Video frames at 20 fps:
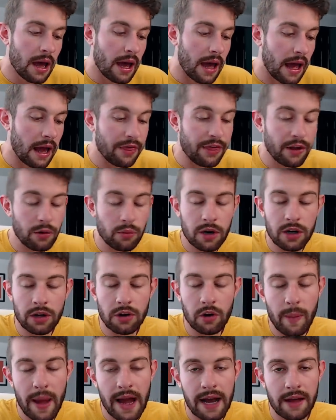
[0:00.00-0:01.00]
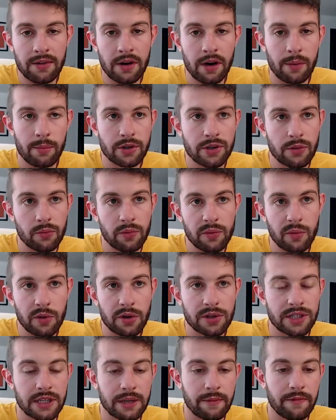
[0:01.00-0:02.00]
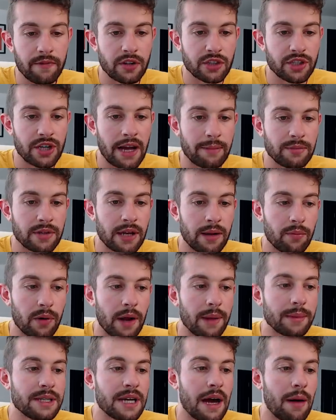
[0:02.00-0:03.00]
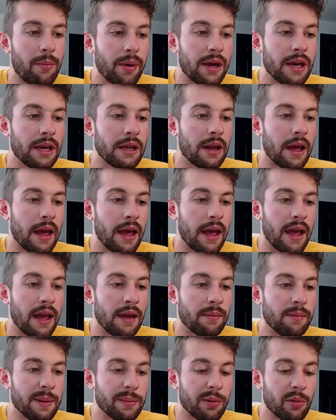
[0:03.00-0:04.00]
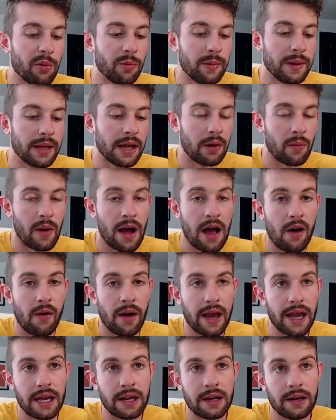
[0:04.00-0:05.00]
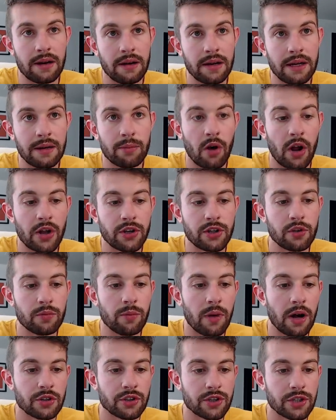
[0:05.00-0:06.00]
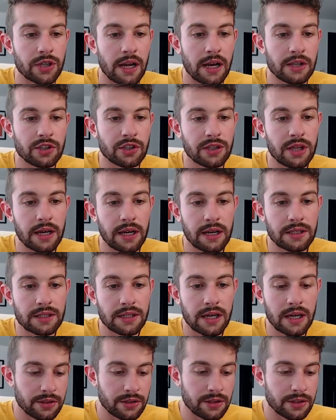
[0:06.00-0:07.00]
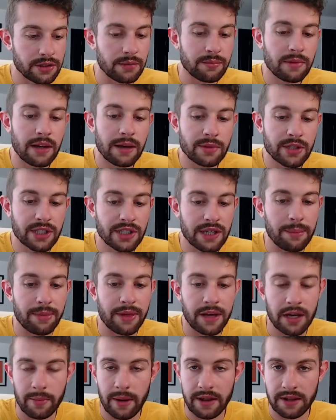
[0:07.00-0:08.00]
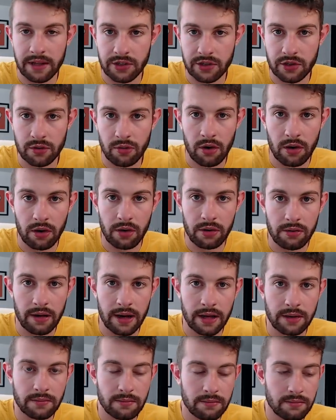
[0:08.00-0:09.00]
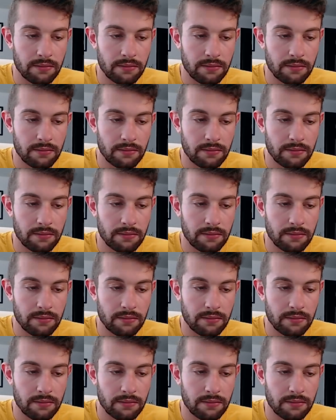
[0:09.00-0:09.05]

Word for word: I think we're going to look back on the numbers and we will see him finish top 10, probably top 8, and people will be like, wow, I hated Ebron too much. And I just think it's like, sometimes just stop thinking about things too hard, right?